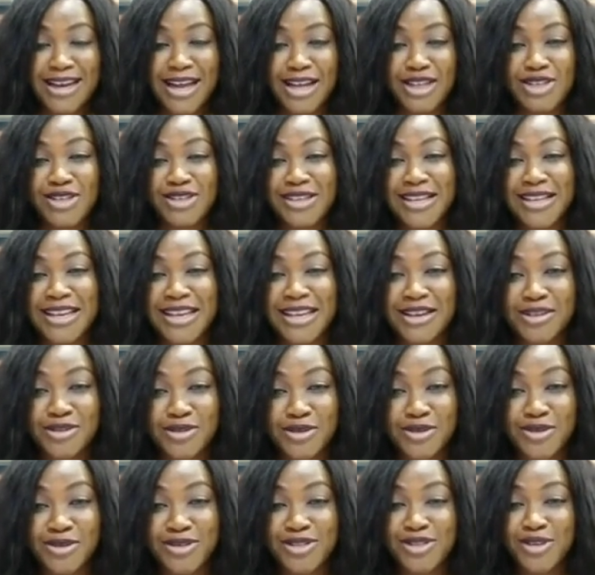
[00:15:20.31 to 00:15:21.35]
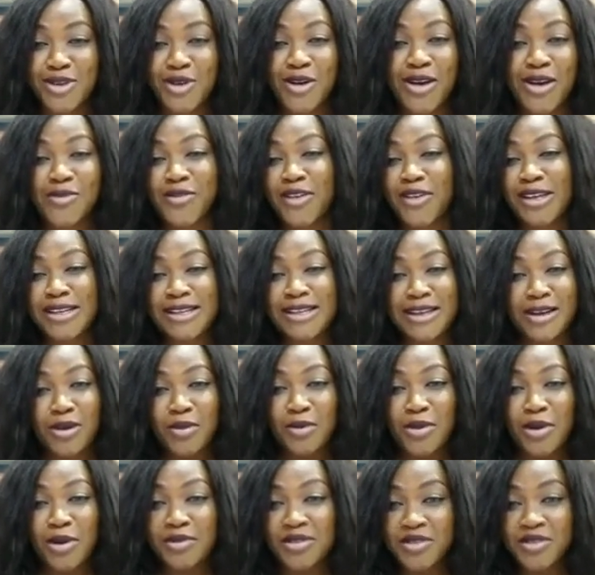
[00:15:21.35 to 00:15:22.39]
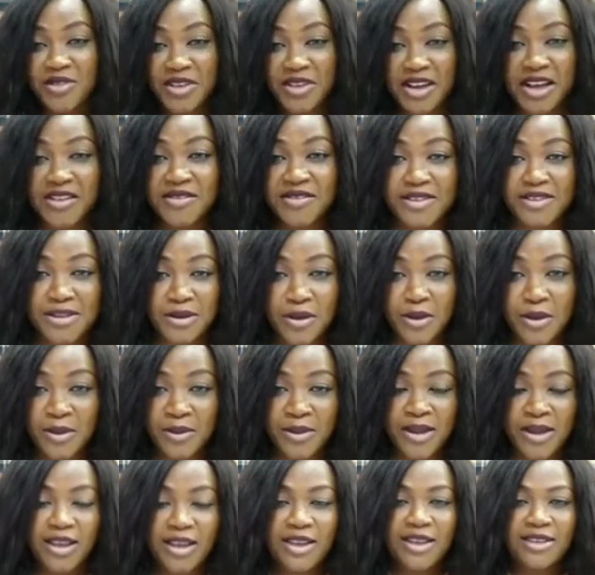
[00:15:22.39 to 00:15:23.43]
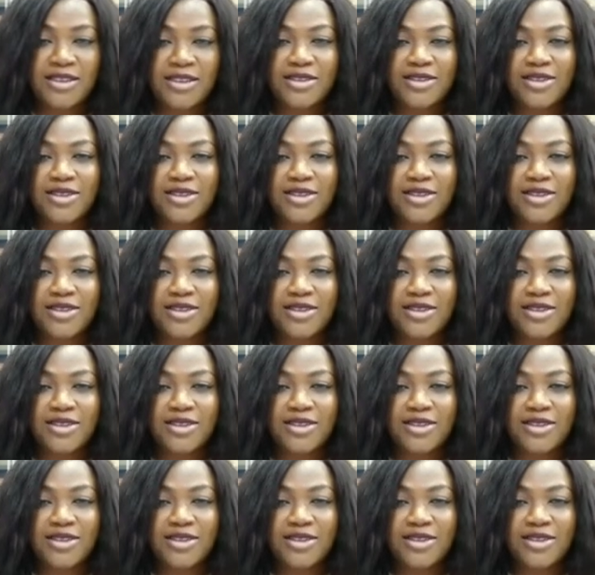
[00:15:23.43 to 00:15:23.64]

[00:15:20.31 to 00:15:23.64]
it actually includes your wedding album if you have some.